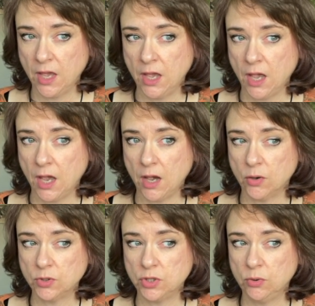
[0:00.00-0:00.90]
how
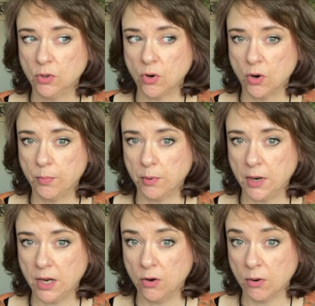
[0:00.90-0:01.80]
to
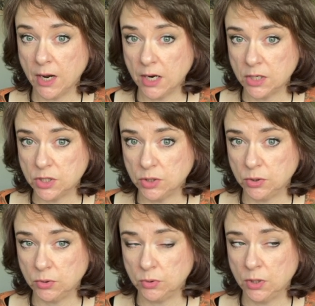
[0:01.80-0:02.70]
incorporate
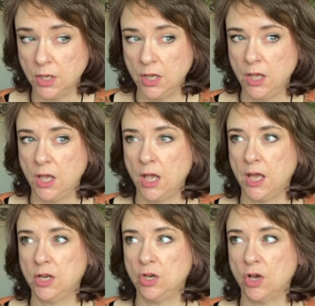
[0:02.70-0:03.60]
gratitude
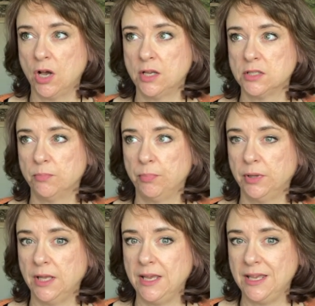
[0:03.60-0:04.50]
and not
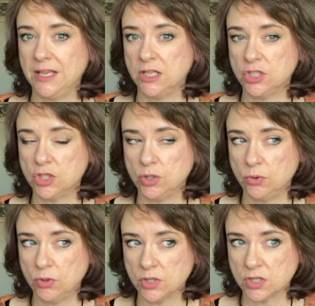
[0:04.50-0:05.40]
play into
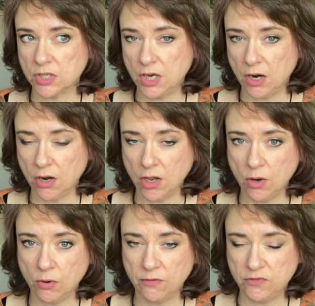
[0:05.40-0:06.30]
the
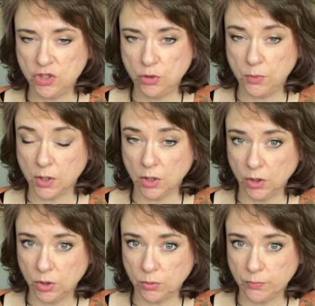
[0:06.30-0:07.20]
scenario of doom and
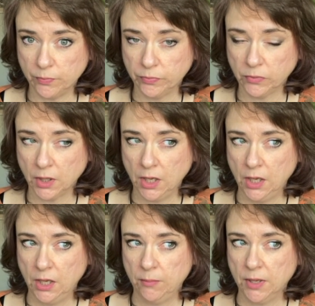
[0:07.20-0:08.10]
gloom.
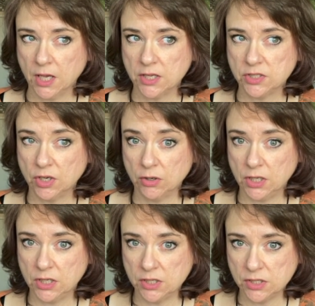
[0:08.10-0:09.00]
Because there
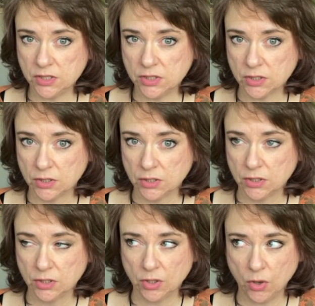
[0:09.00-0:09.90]
is
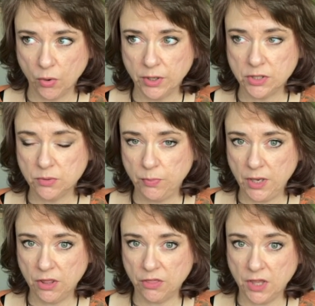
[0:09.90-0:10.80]
going to
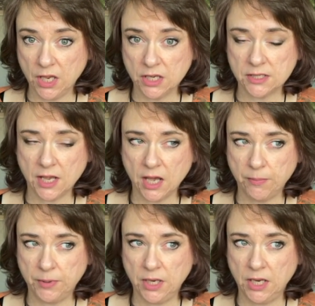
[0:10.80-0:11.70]
be things
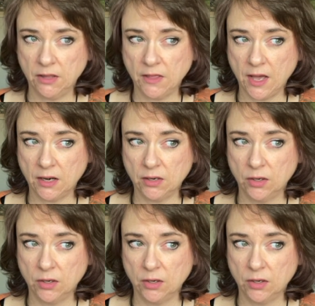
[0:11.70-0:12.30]
happening that